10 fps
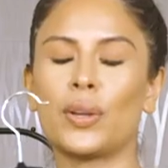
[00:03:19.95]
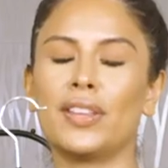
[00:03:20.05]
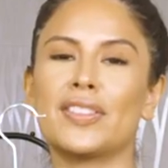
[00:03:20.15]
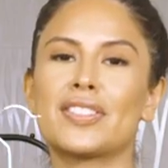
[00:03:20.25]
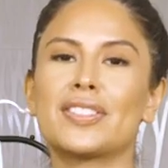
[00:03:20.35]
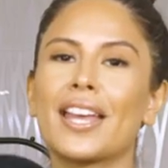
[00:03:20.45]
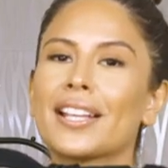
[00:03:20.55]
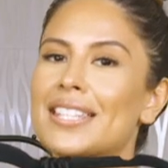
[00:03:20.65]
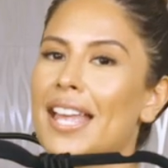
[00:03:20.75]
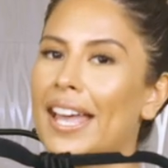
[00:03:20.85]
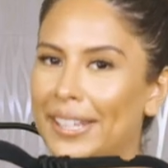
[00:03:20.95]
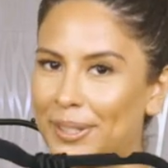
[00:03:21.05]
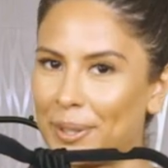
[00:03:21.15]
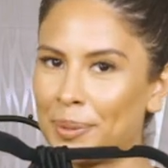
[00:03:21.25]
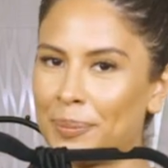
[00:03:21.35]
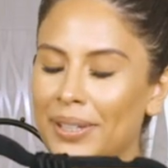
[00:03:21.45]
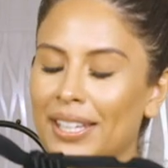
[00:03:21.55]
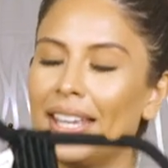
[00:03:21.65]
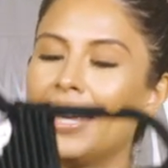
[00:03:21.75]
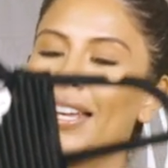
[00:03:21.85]
Okay, this next item
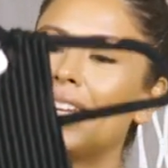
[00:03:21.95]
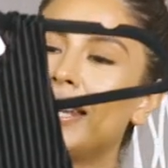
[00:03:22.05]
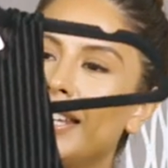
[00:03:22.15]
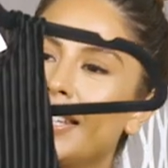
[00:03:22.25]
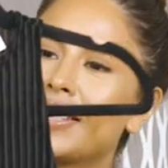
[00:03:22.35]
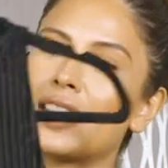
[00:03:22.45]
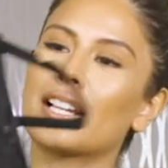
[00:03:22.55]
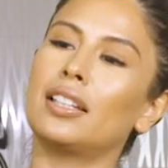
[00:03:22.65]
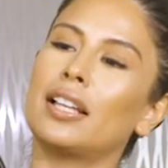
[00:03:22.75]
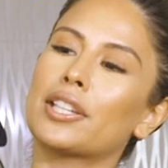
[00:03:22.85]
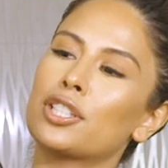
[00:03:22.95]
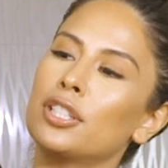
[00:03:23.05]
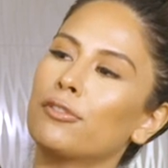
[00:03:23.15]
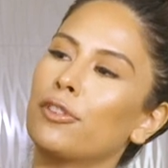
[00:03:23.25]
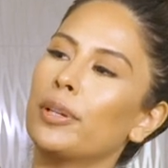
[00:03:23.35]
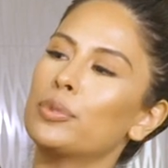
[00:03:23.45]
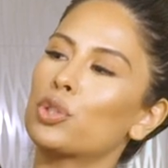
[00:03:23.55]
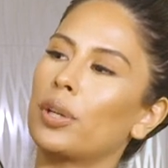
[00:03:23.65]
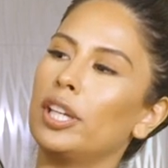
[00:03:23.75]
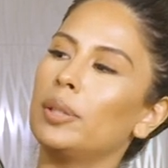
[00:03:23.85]
is a collection from
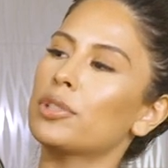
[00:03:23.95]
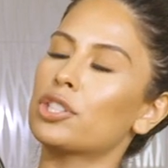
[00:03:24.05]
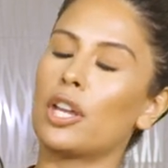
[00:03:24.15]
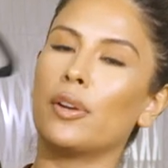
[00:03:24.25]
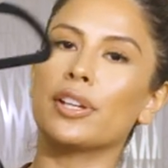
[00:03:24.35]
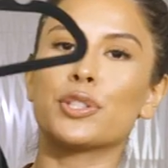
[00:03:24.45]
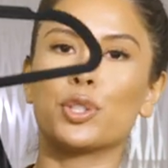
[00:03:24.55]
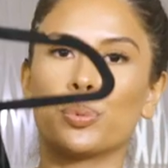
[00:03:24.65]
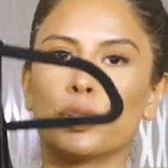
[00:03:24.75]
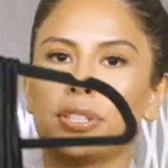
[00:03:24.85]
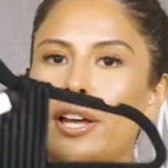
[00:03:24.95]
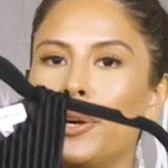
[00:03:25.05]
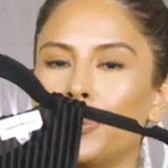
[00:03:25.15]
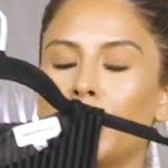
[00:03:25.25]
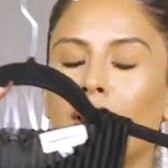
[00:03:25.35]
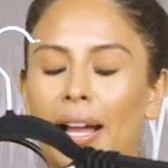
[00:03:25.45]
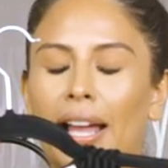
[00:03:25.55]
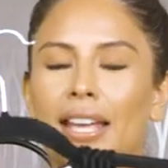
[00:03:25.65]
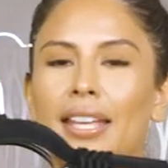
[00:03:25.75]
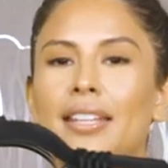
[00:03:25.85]
Drea Michelle and Super Down.
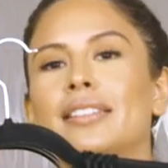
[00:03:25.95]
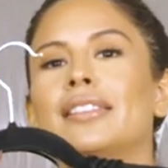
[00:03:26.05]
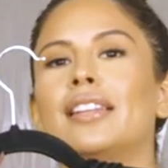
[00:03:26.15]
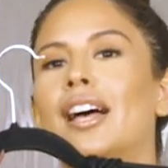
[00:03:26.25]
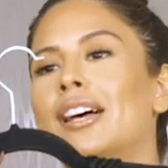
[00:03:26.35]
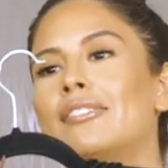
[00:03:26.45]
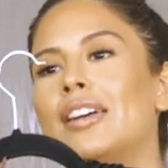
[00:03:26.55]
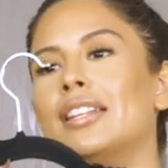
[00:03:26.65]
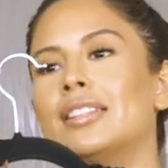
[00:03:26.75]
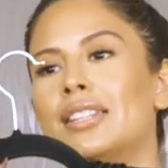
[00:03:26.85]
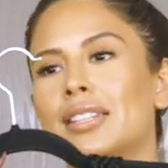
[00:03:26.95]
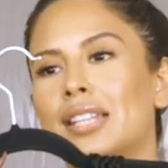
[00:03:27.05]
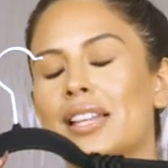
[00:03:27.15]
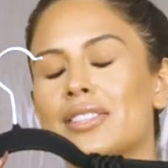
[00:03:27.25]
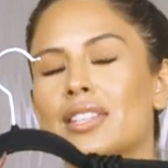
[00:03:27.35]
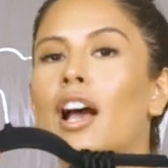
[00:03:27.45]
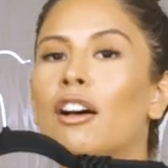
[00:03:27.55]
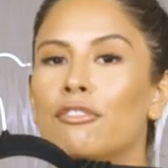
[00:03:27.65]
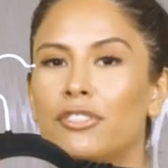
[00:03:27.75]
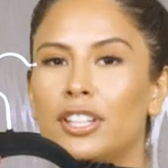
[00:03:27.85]
I love anything that's
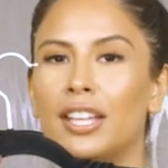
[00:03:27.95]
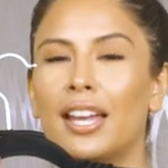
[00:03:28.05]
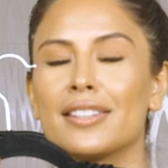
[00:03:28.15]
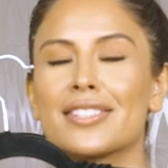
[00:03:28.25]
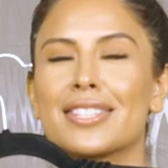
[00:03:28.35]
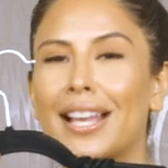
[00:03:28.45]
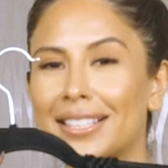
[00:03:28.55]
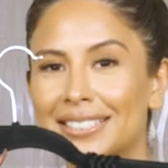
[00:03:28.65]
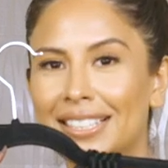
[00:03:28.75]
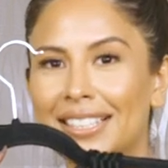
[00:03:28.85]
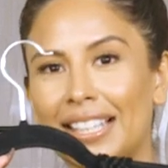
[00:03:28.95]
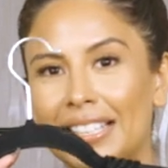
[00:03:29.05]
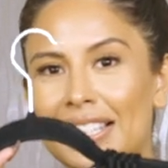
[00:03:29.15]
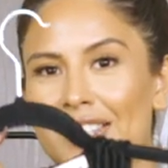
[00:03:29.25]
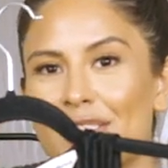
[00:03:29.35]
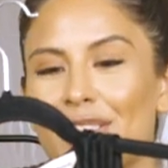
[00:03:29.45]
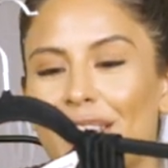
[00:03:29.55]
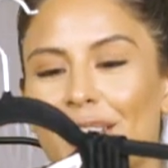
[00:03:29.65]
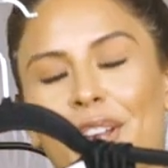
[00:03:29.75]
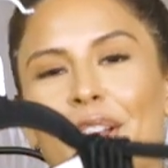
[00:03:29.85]
comfy and sexy. Like, this is
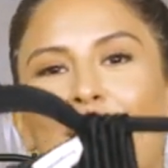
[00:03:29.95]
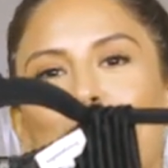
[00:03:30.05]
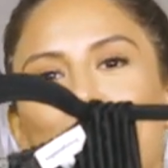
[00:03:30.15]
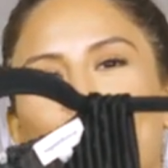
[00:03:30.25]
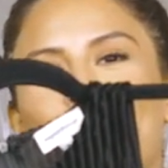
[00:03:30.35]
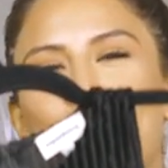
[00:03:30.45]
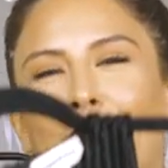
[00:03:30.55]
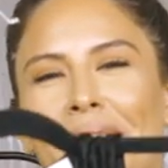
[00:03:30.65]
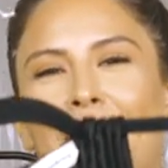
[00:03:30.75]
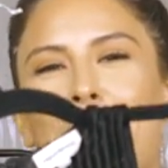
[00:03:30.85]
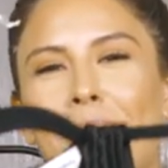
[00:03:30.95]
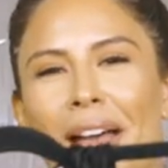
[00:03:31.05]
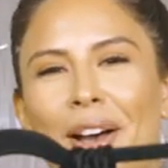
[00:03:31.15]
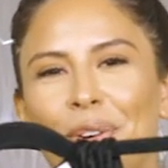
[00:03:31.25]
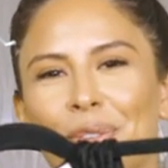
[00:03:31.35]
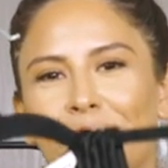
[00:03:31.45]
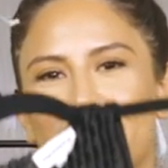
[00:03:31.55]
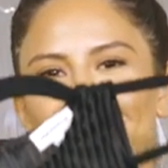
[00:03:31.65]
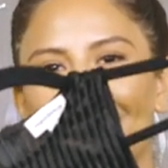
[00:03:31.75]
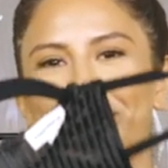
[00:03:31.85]
like the right amount
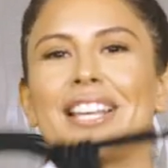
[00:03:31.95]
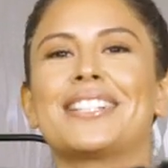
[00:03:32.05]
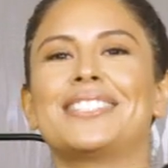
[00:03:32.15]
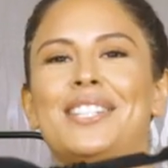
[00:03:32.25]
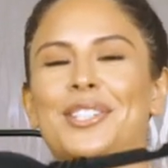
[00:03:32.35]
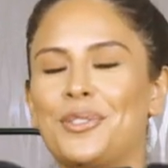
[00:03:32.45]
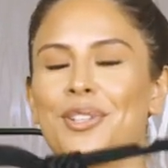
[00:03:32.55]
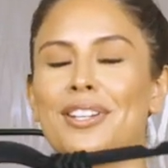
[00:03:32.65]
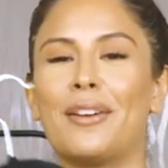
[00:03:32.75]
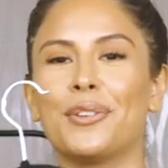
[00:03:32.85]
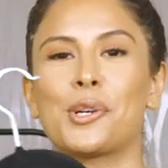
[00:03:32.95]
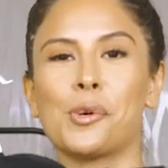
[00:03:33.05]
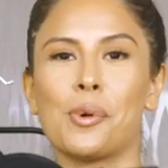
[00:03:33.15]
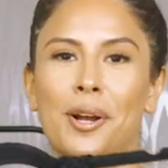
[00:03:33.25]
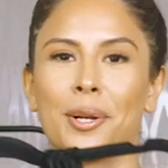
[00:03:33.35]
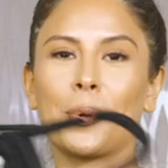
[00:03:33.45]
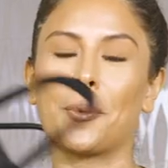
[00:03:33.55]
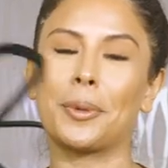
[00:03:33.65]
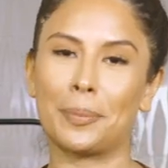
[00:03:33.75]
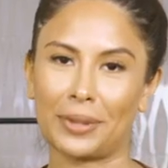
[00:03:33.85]
of sexy, and you can never go wrong
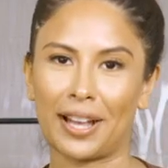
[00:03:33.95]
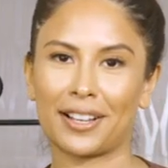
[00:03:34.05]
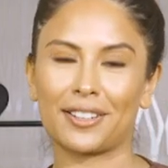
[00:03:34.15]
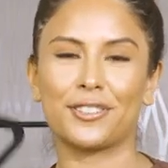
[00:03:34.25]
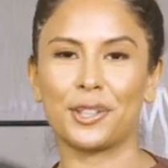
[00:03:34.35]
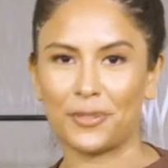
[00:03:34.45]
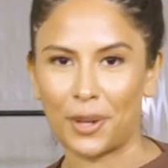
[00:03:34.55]
with black for the